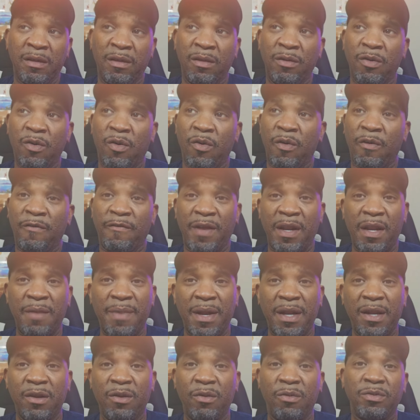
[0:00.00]
You know, if
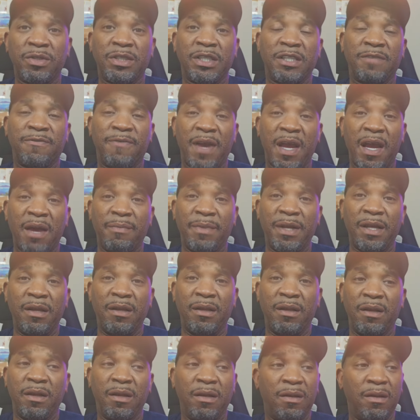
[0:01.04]
anybody knows this
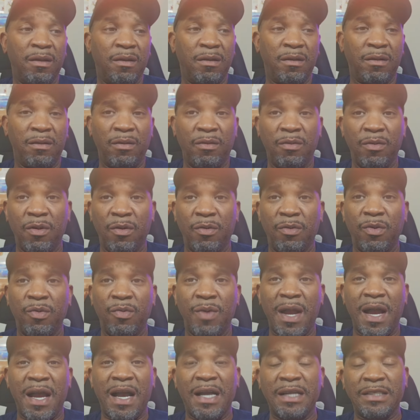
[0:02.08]
family, you know,
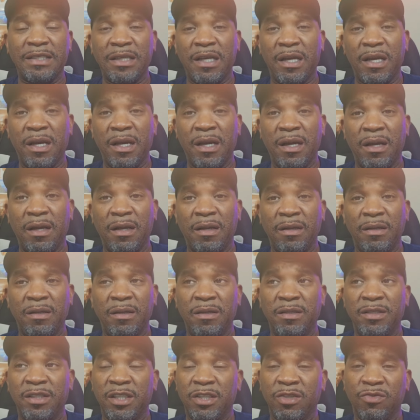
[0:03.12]
you guys uh,
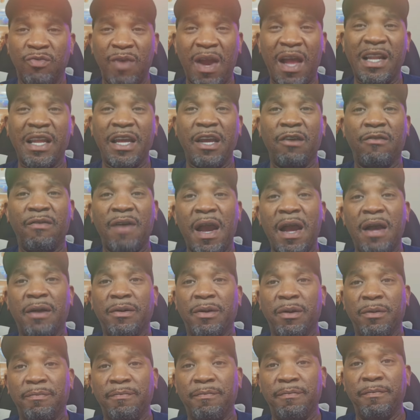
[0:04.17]
just rally
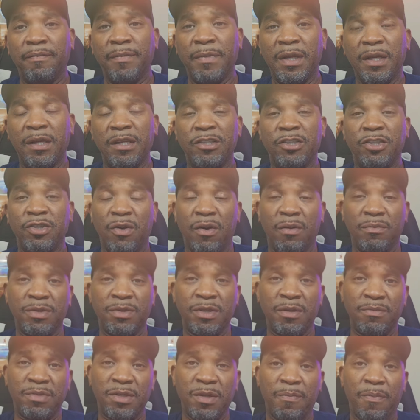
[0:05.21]
around them and show them
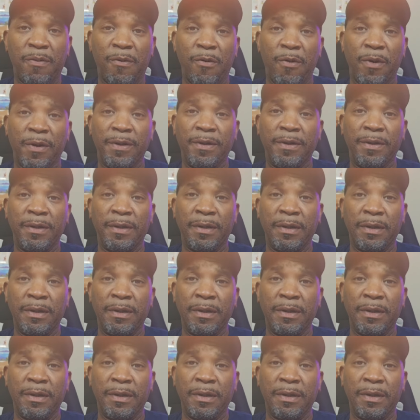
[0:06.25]
some support.